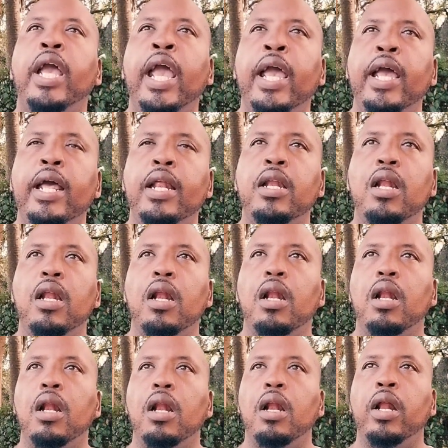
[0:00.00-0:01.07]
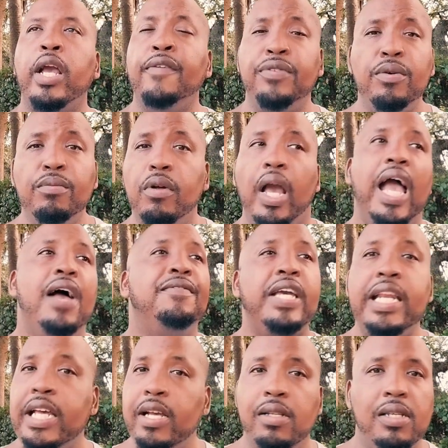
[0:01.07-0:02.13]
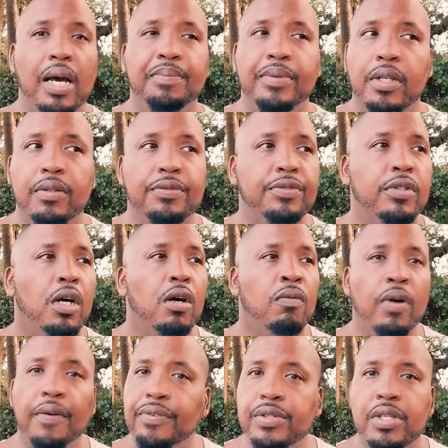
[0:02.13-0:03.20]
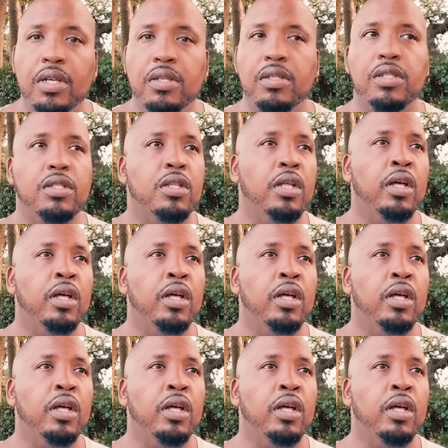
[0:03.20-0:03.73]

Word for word: And if you have any type of references